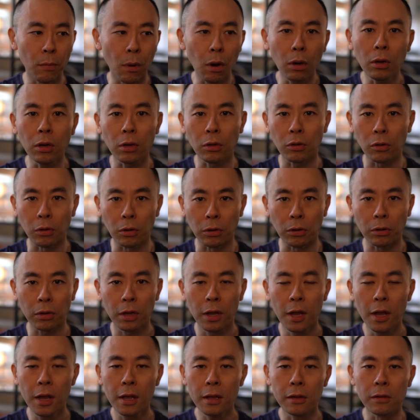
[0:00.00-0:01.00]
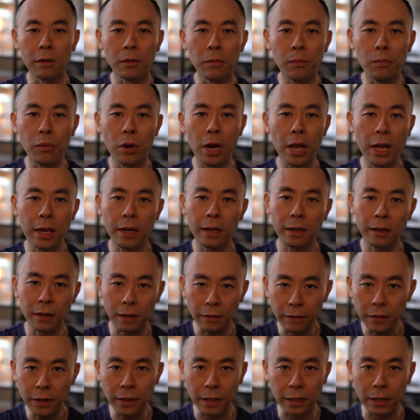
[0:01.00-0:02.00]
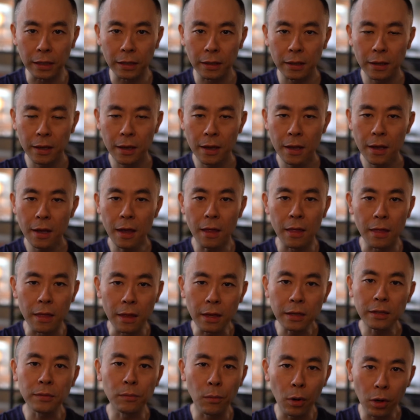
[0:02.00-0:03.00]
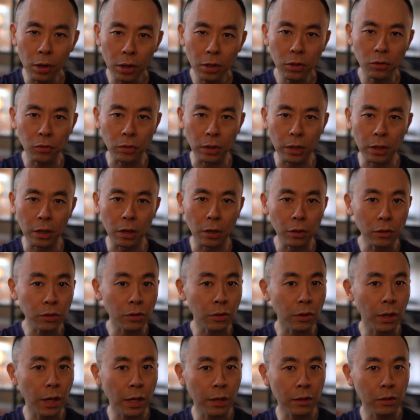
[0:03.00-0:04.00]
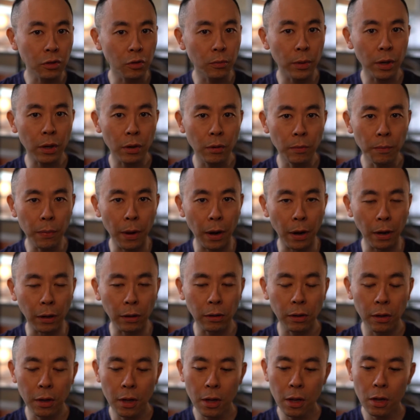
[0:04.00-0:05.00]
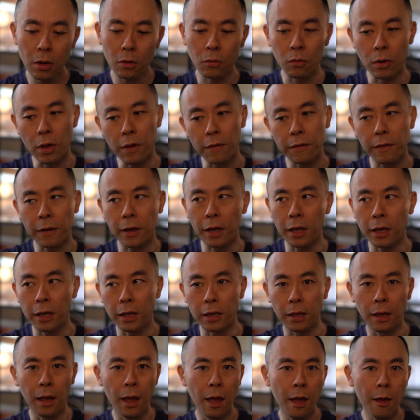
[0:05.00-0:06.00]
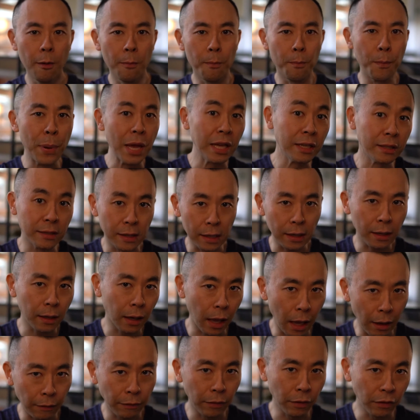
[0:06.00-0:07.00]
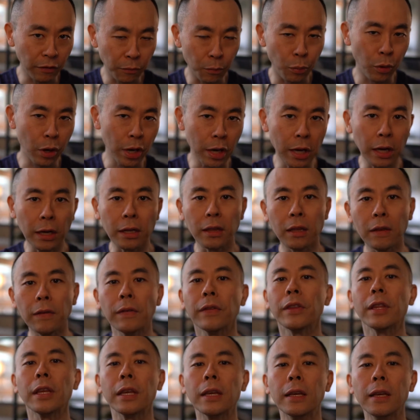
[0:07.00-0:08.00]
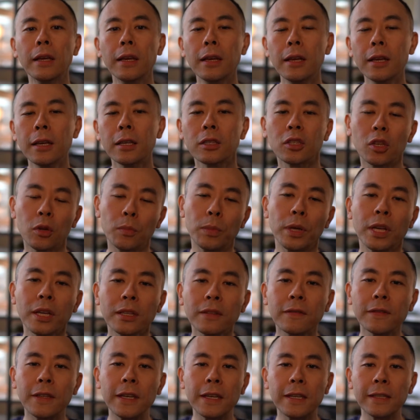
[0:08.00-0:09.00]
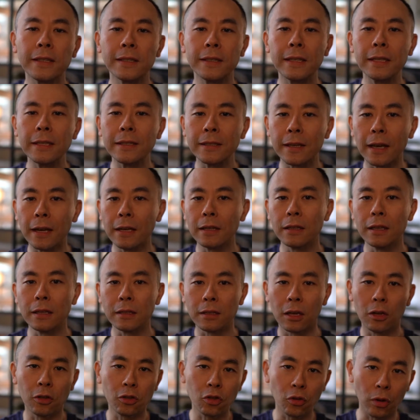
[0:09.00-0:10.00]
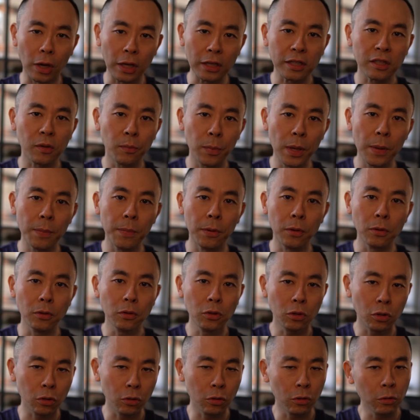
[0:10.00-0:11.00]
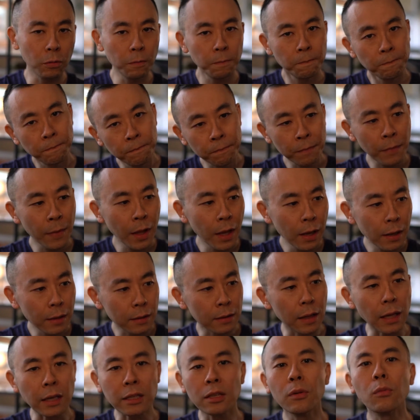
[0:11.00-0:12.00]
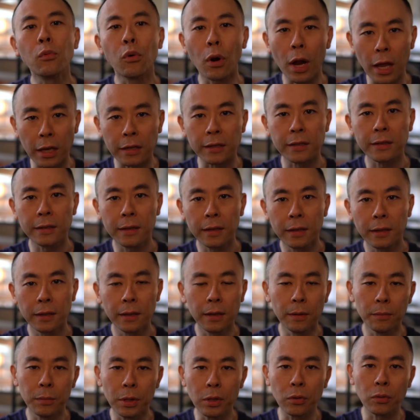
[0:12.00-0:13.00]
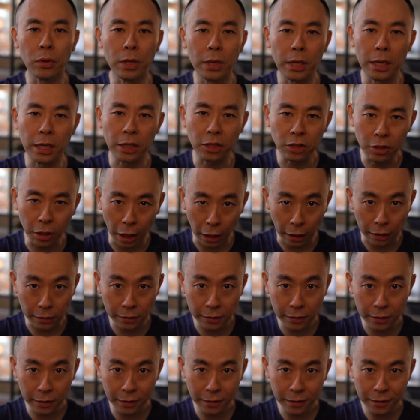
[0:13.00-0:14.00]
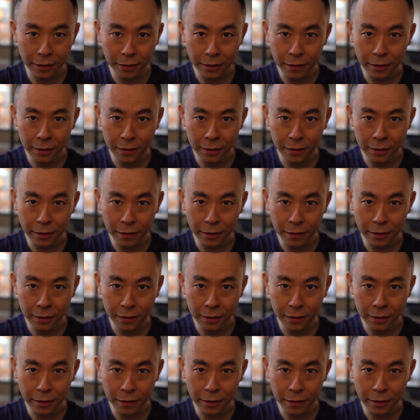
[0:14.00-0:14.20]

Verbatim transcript: monitored their brain activity. And this monitoring also had to be compared with a basic level of brain activity. So, because of this, the scientists also asked people to take some rest between each task.